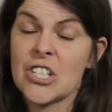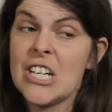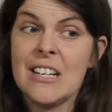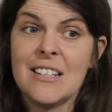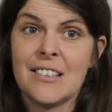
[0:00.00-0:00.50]

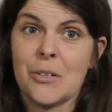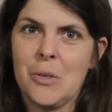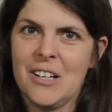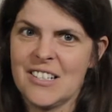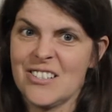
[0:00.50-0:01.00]
She knits
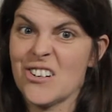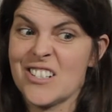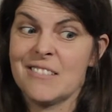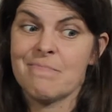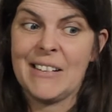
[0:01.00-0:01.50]
all our
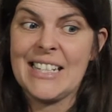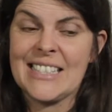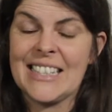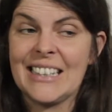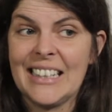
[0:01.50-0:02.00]
socks,
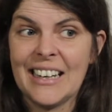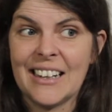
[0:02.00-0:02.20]
basically.